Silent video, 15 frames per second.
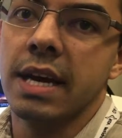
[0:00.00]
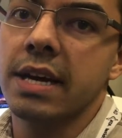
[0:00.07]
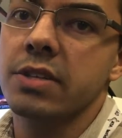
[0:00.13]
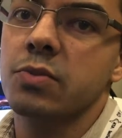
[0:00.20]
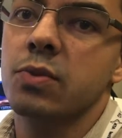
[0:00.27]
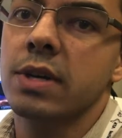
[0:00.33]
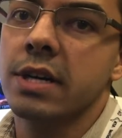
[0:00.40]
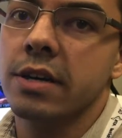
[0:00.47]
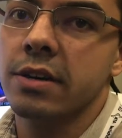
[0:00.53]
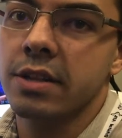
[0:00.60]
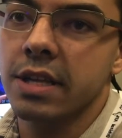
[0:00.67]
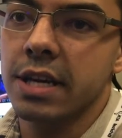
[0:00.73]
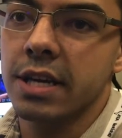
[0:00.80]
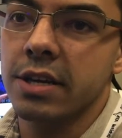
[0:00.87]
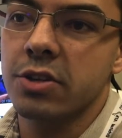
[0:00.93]
That's where
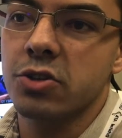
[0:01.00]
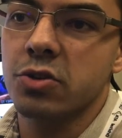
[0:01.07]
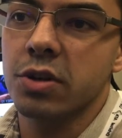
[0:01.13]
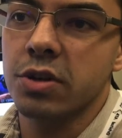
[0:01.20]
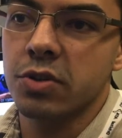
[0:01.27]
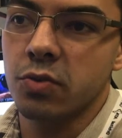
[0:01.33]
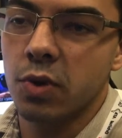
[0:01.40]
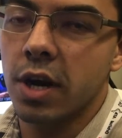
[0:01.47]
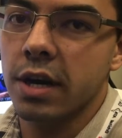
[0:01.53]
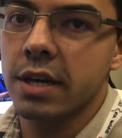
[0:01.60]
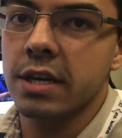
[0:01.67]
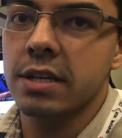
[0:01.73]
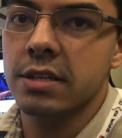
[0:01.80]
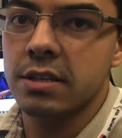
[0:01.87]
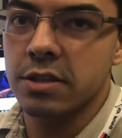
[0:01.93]
they construct the
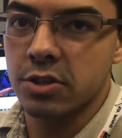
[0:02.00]
rockets,